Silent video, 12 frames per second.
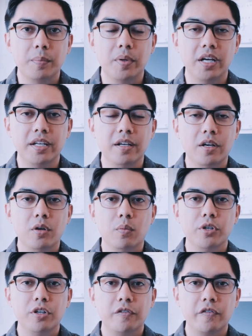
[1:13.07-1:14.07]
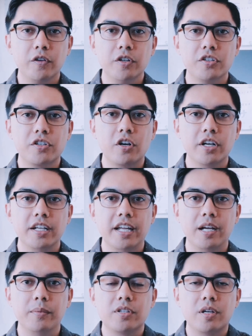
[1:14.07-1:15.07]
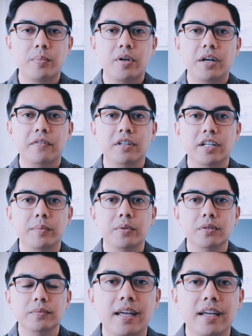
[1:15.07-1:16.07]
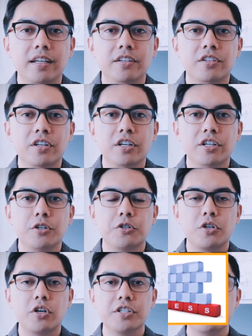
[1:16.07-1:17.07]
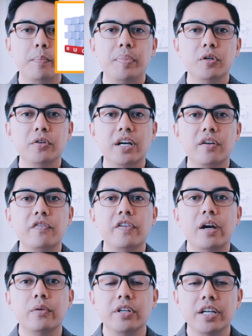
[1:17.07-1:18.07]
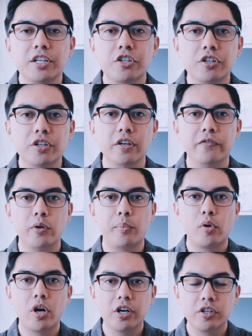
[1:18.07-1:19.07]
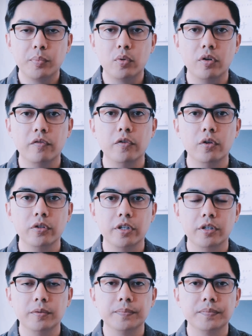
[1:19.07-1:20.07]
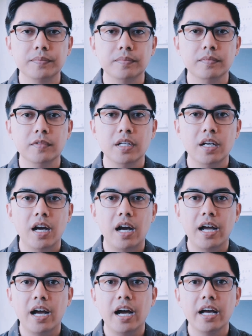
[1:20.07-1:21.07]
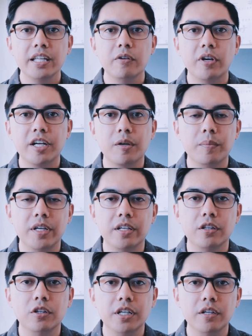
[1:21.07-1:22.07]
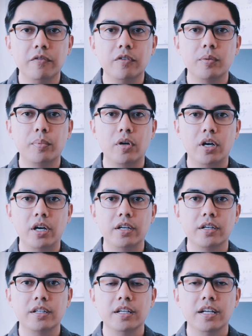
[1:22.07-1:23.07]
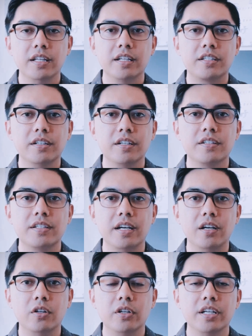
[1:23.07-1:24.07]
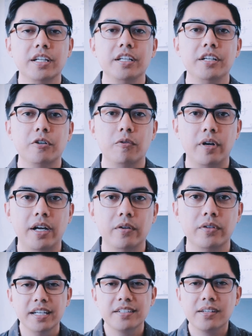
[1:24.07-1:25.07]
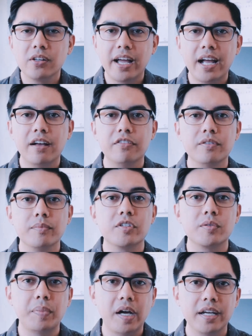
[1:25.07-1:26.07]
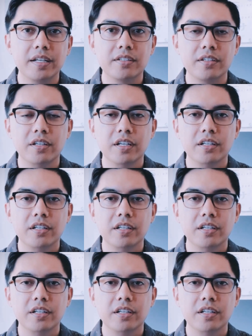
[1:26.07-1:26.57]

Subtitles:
but when you're first starting the Amazon private label and you're starting to build that foundation of your product portfolio, I highly recommend looking for a product that's going to sell year-round. Yes, it'll have some spikes,